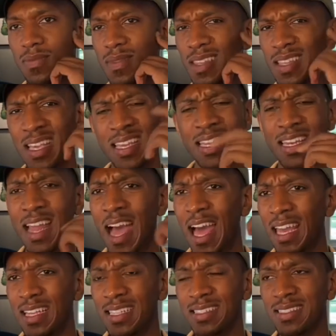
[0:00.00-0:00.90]
and the
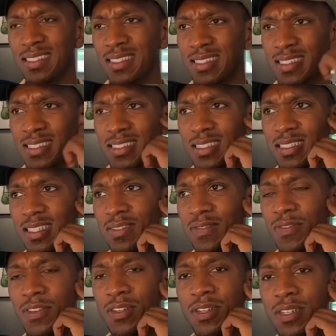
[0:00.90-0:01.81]
knowledge and just the
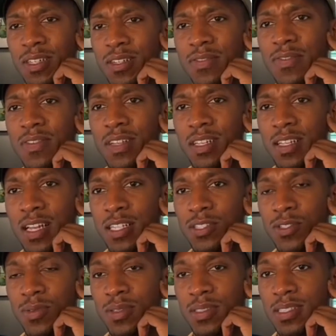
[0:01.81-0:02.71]
feel-good feeling
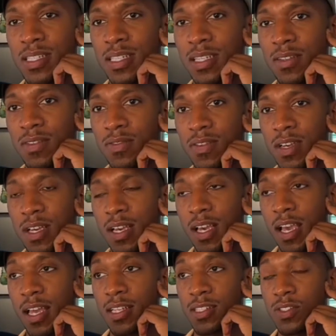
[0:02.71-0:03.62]
that you receive.
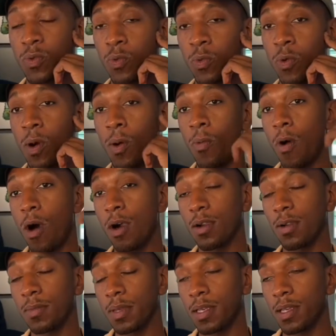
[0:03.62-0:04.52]
And it's a warm
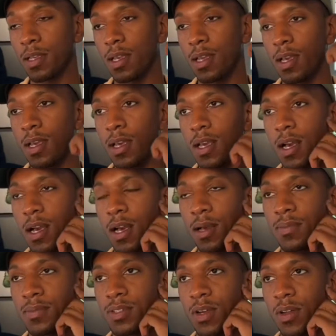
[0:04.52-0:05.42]
welcoming.
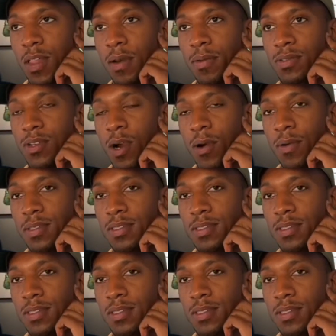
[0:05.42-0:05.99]
So that was always